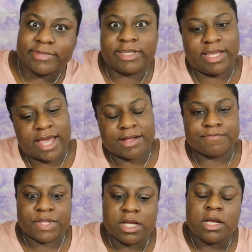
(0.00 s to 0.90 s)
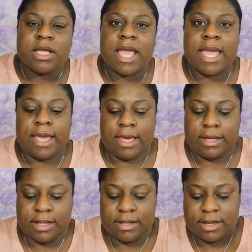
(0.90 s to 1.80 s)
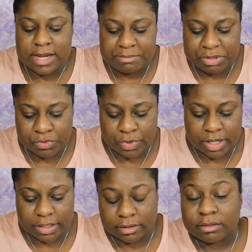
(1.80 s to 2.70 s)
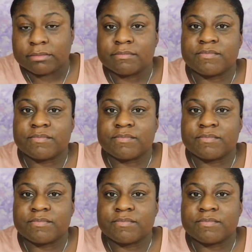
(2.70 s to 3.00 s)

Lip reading: yeah. And number 1